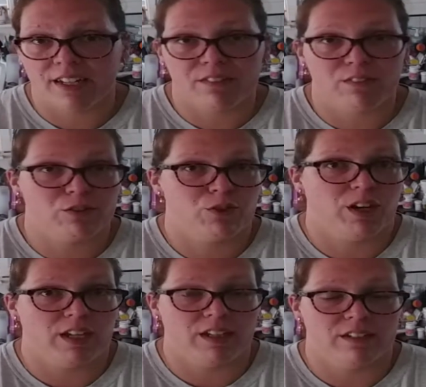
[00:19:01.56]
even
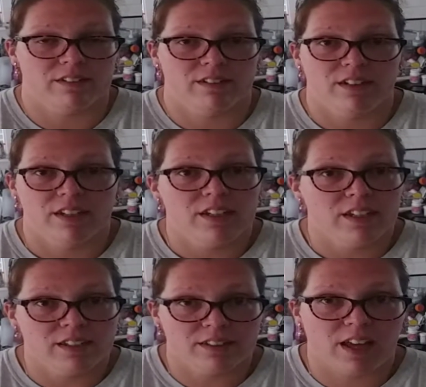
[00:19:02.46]
drink it.
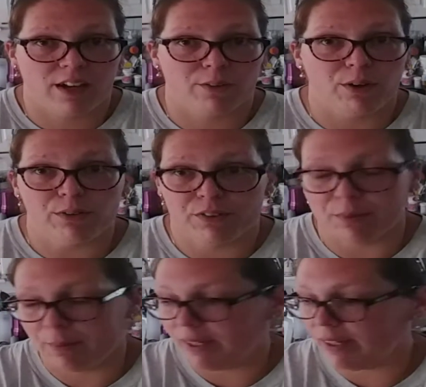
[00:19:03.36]
Is that gross
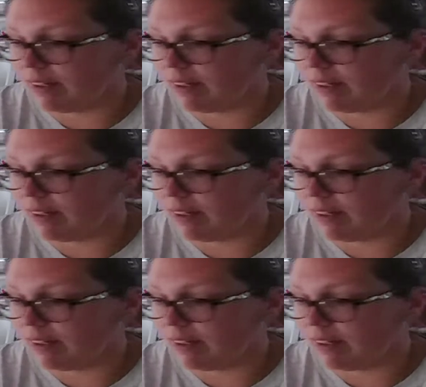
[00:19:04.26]
to me.